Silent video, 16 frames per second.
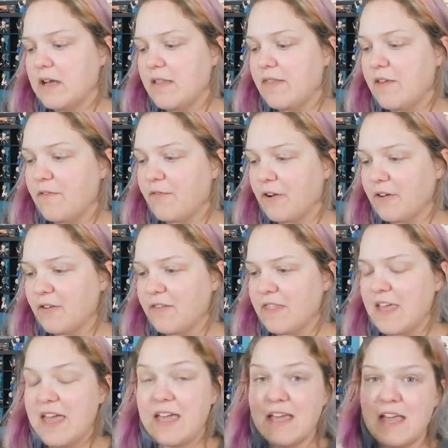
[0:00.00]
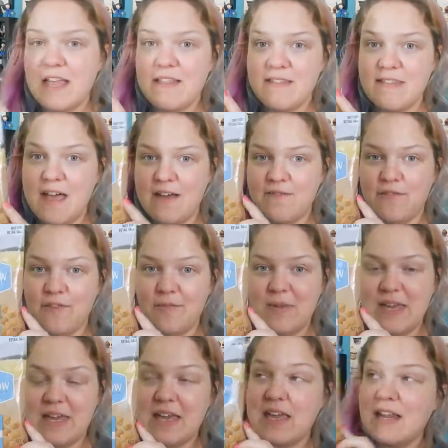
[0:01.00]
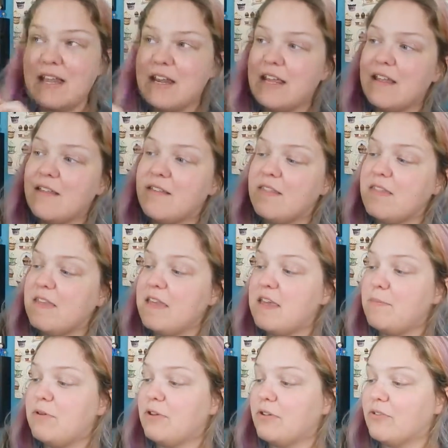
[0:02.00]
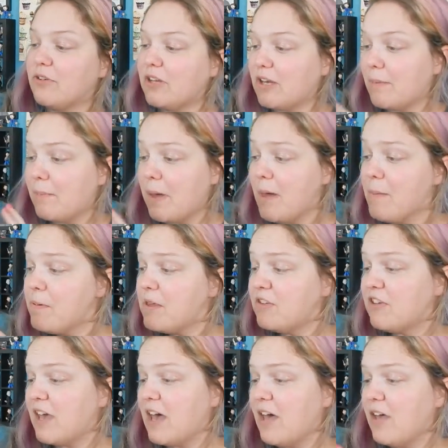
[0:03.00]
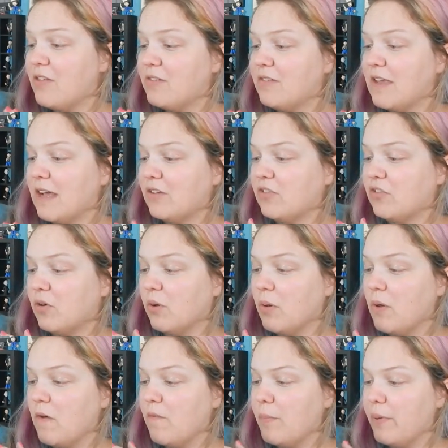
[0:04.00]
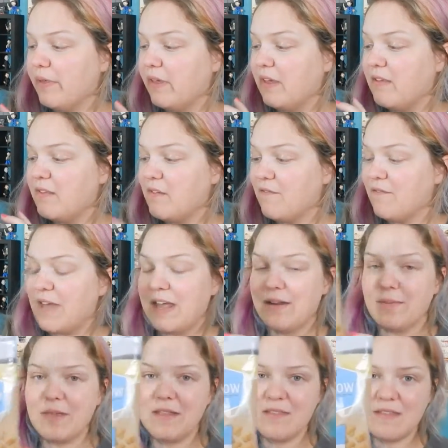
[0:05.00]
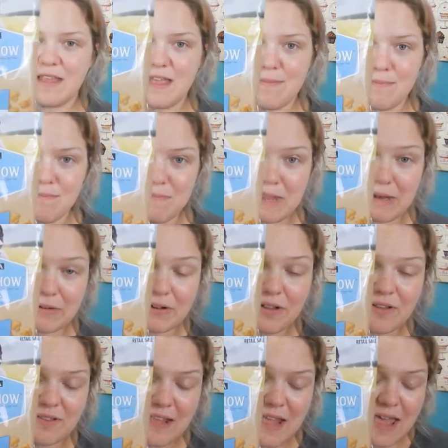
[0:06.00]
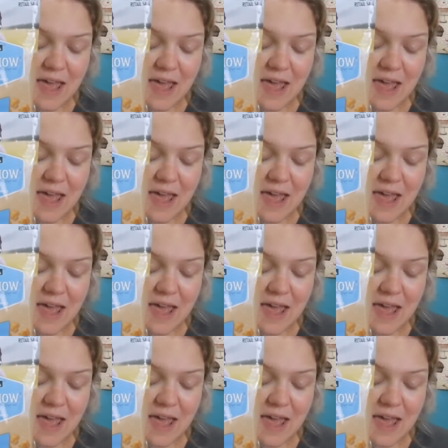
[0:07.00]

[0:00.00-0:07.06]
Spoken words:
The first thing, it's not for me, and it is the Purina Puppy Chow Natural Plus Vitamins and Minerals.